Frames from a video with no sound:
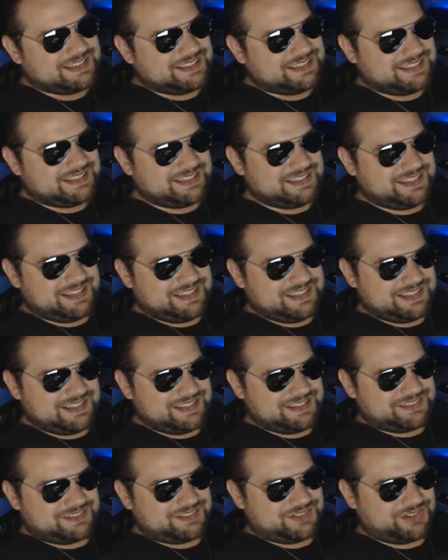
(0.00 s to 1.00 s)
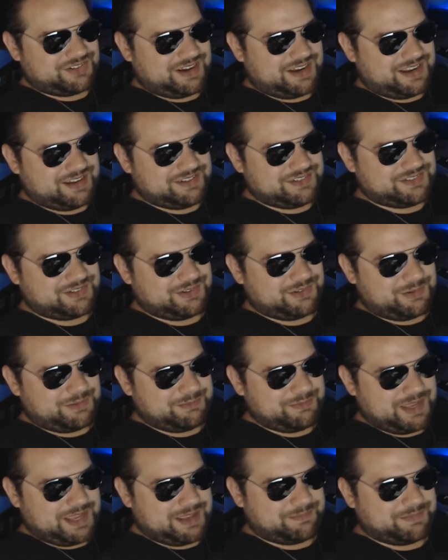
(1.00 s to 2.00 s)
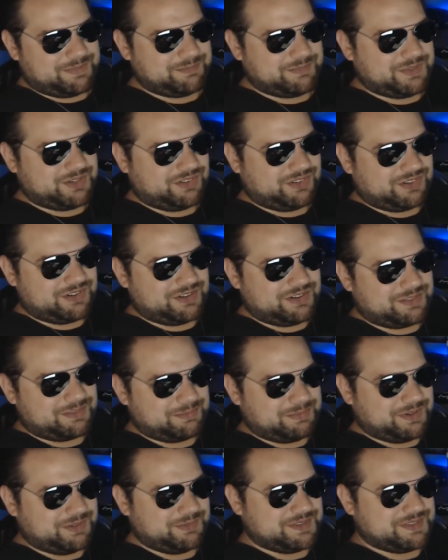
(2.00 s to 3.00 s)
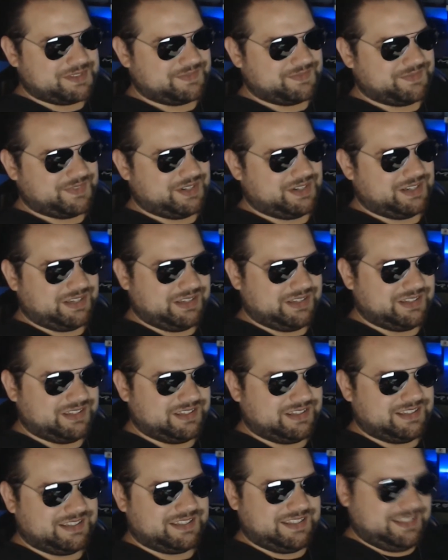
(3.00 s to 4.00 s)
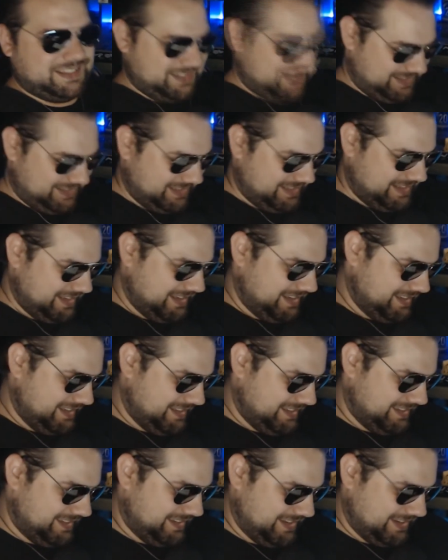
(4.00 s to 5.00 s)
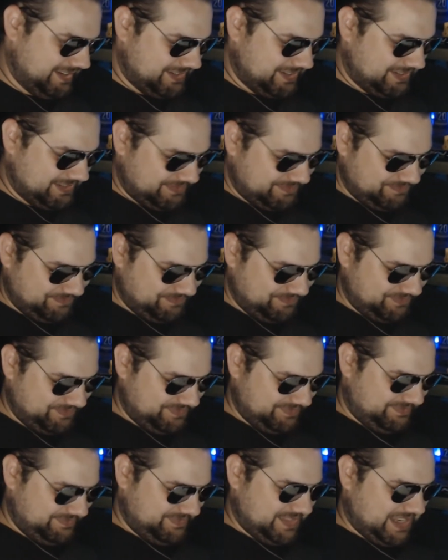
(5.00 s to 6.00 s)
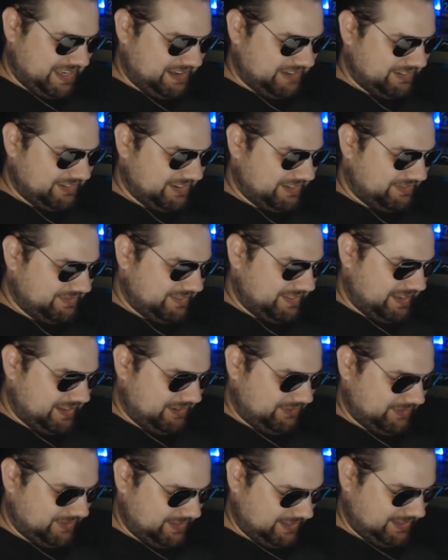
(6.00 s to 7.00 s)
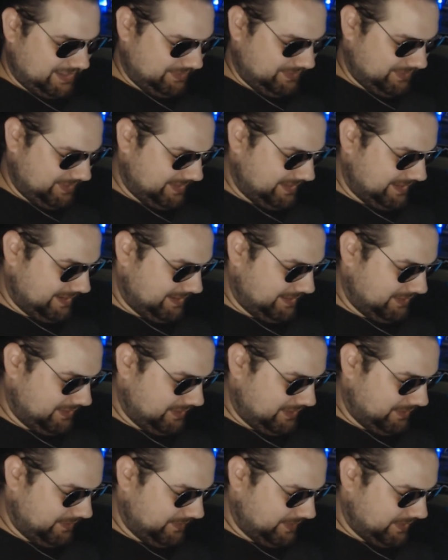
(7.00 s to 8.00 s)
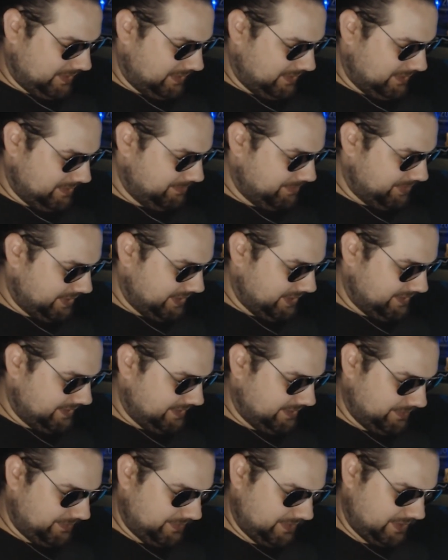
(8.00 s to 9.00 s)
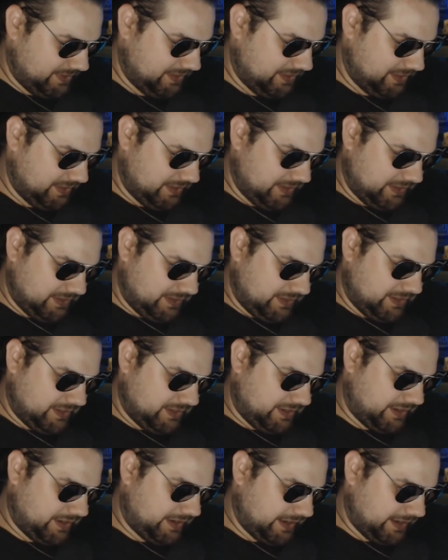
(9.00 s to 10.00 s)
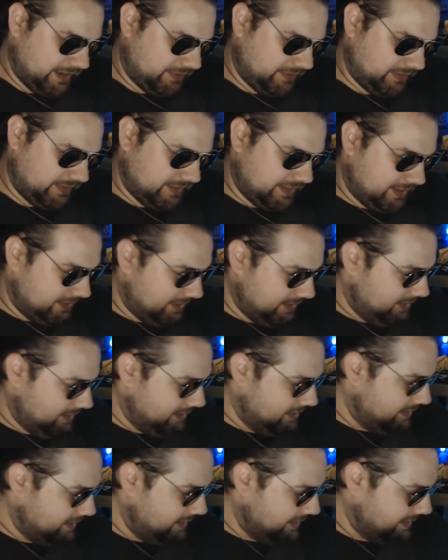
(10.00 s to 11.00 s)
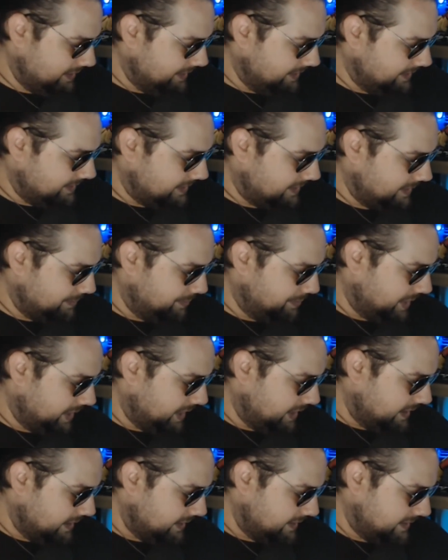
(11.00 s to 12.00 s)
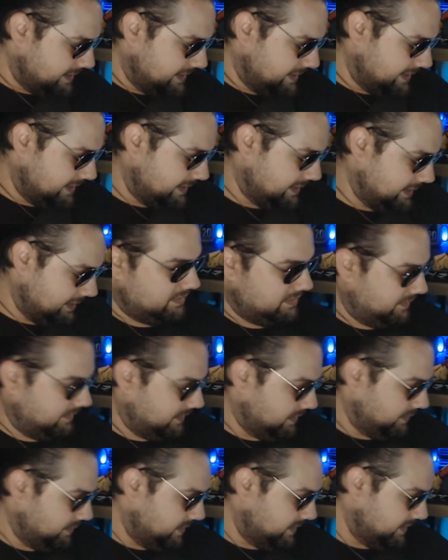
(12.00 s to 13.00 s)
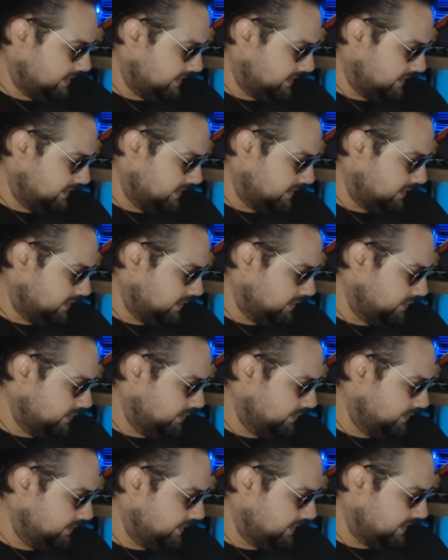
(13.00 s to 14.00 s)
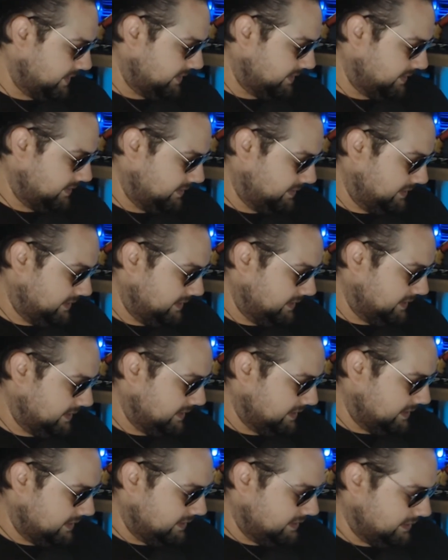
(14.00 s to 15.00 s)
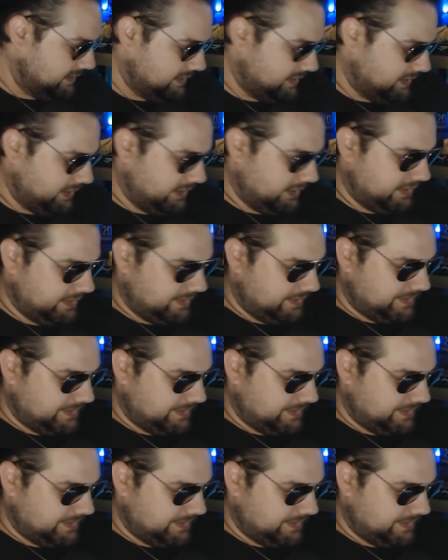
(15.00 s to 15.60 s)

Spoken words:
it tried to show a map of Middle-earth, but it wasn't very good. So, I don't know. I don't think it was that overall impressive. Alright, now here is the box. It wants to close. There it is.